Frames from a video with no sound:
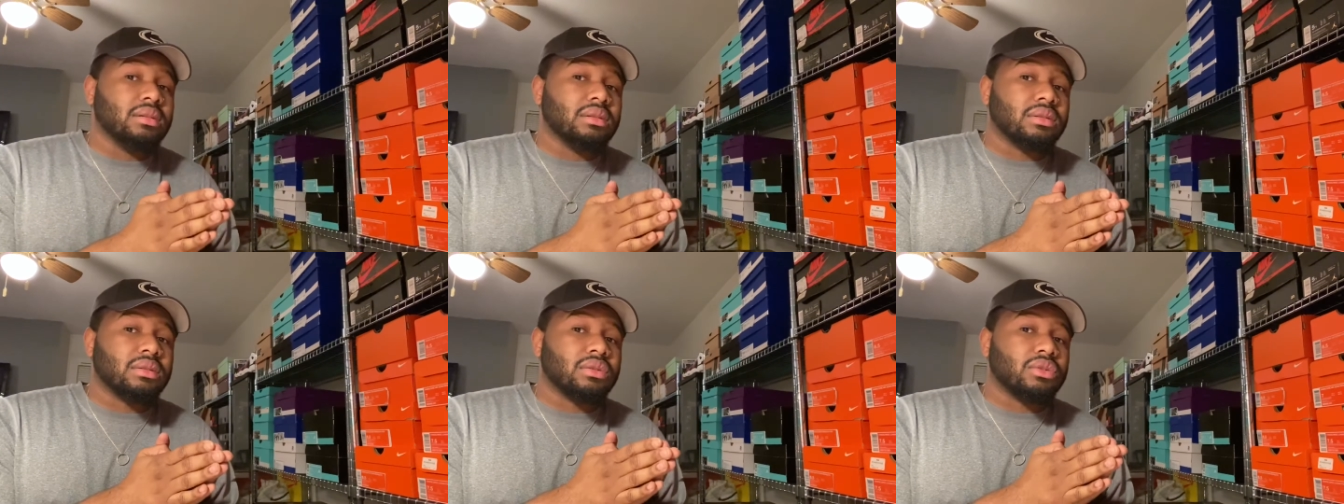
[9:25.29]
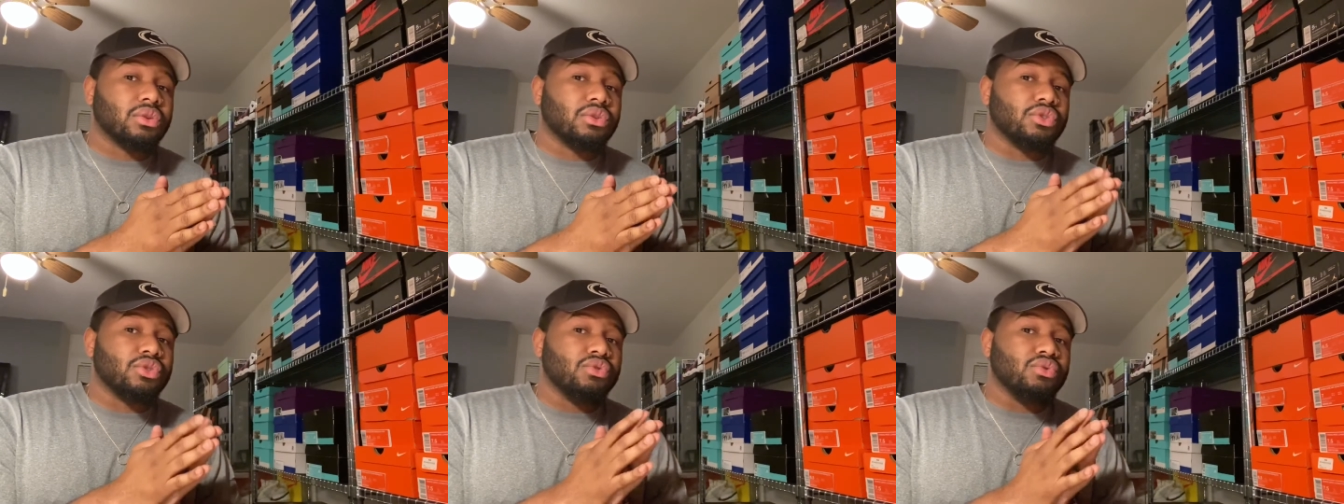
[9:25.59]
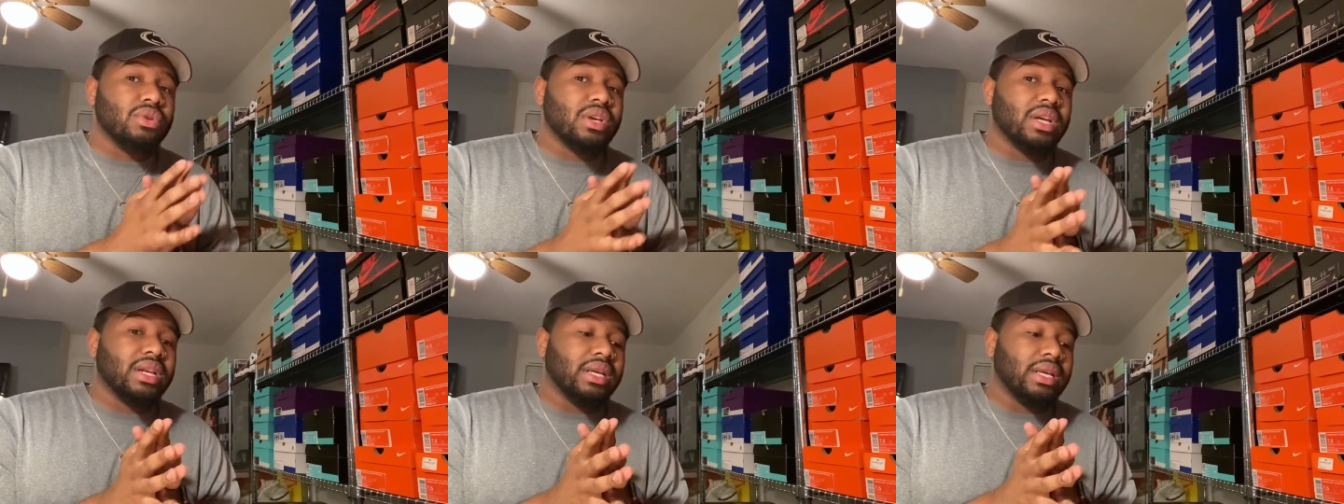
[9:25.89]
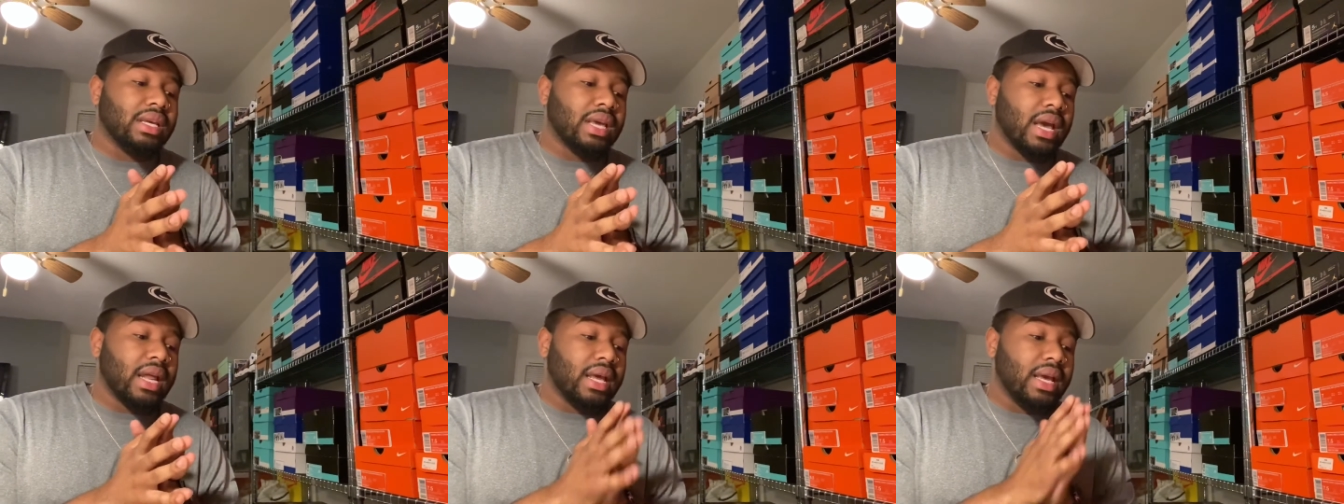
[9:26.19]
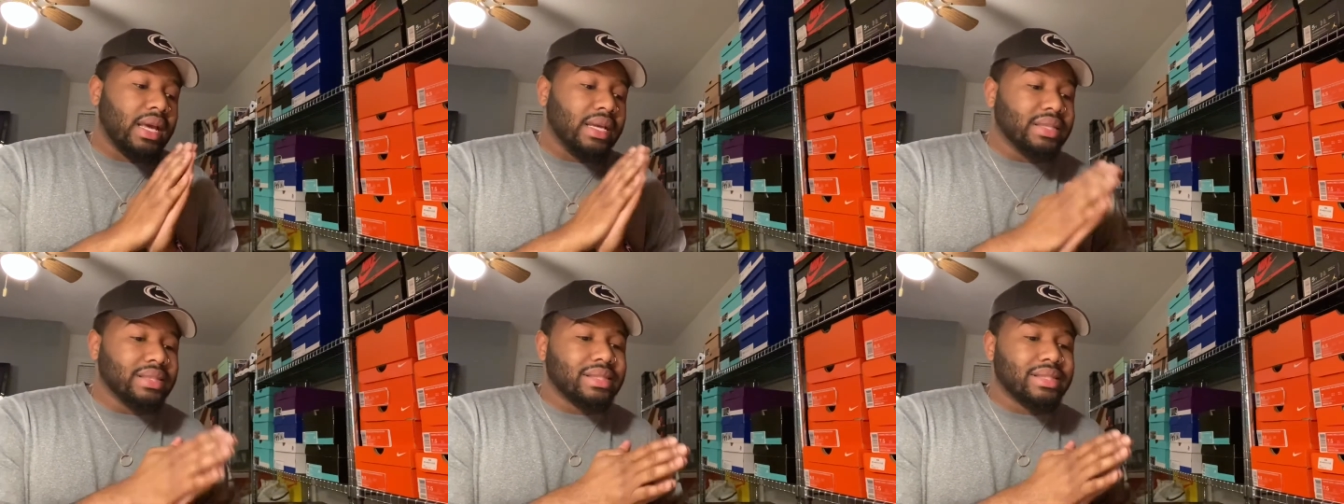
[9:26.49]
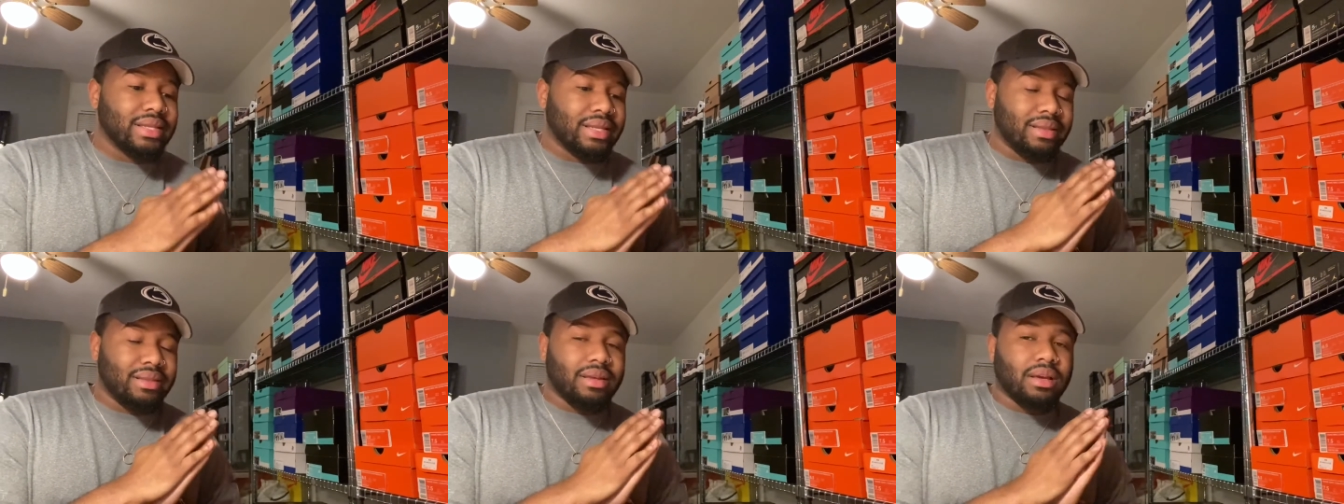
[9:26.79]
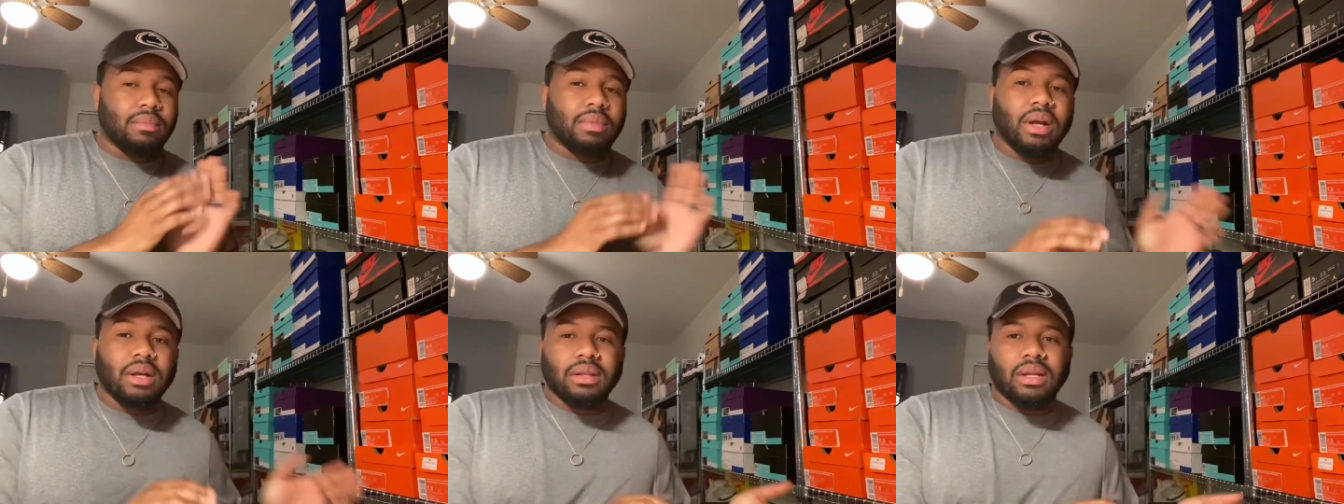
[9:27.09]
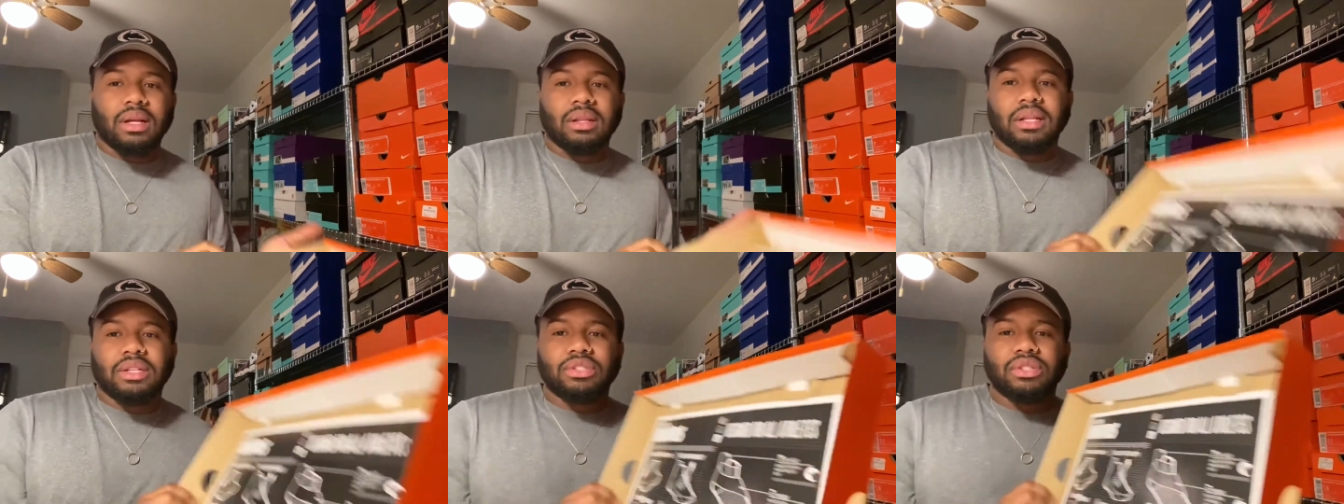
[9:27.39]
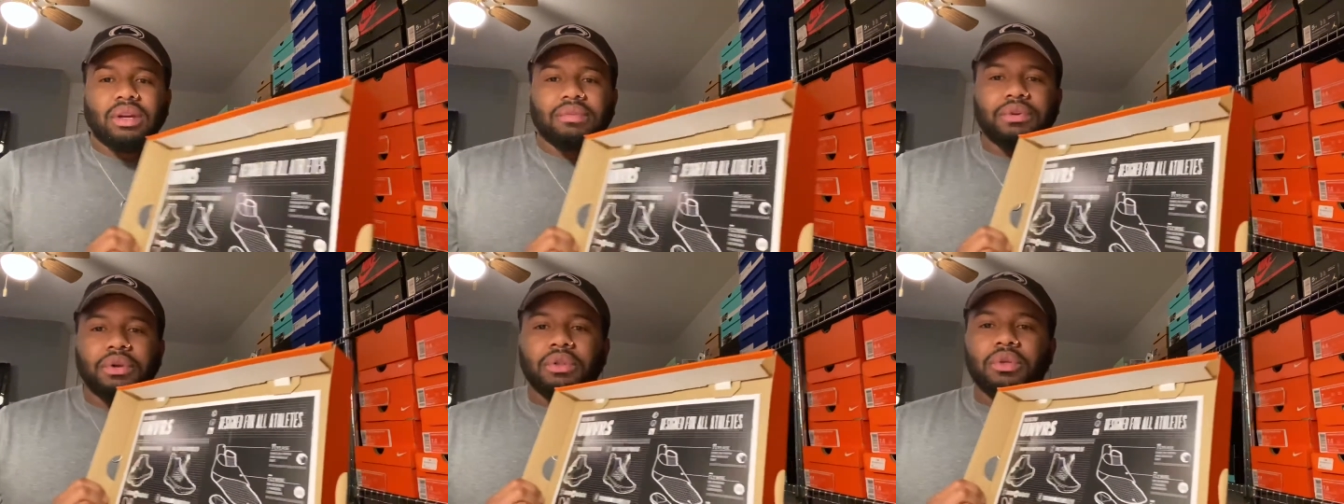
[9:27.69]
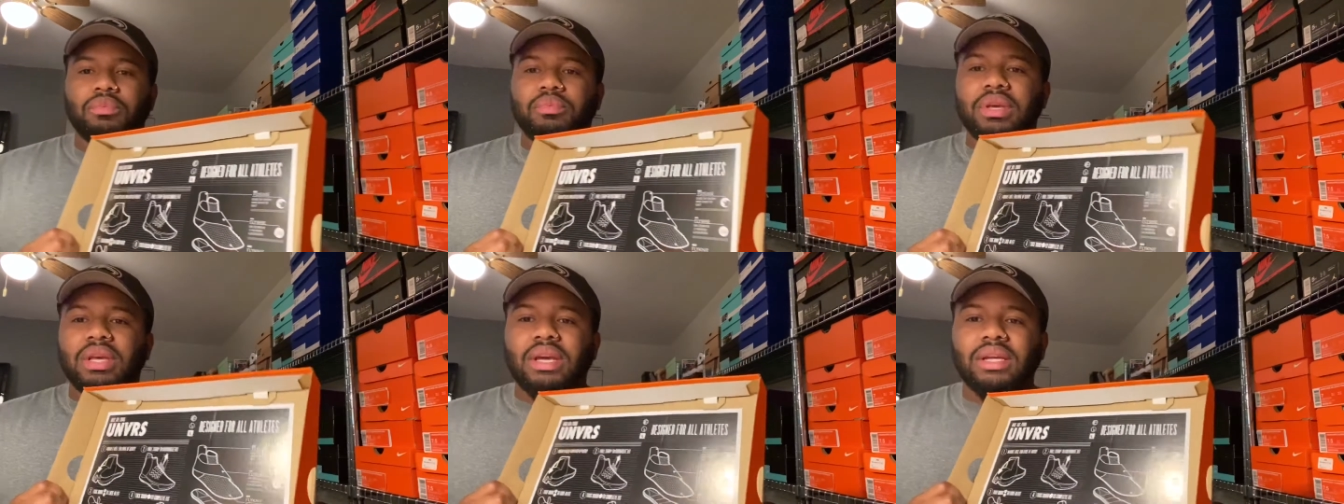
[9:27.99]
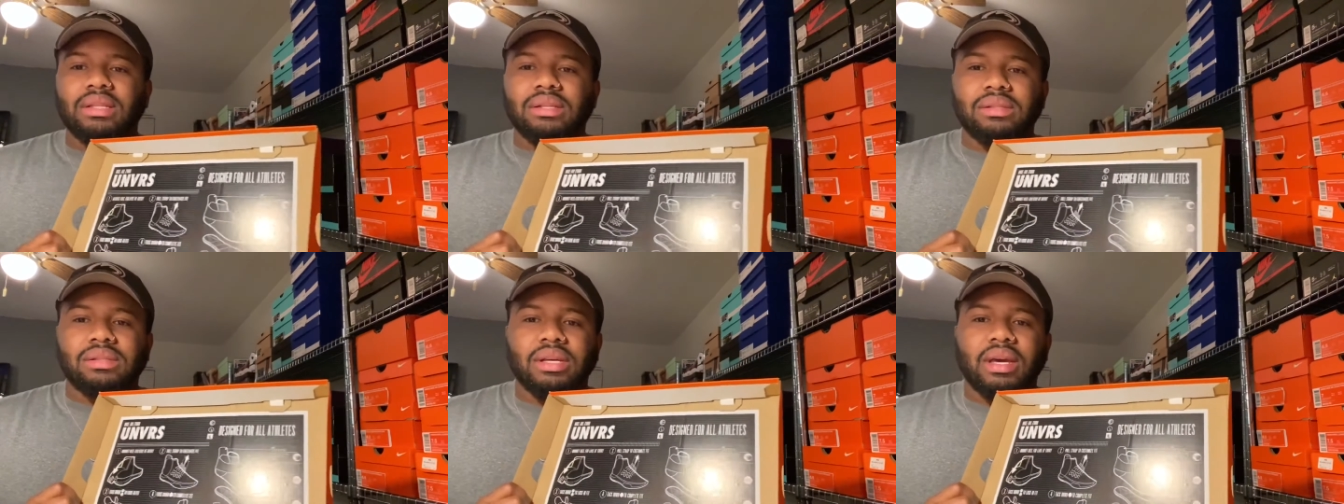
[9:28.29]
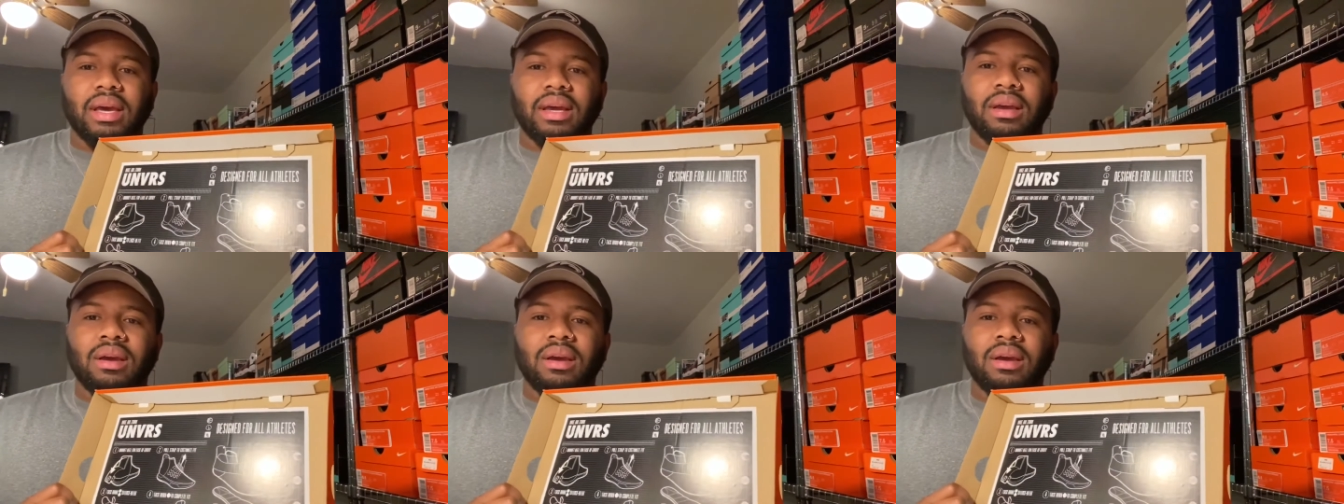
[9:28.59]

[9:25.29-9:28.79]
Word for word: So you can get into them. I'll, I'll let you have another peek at the tech.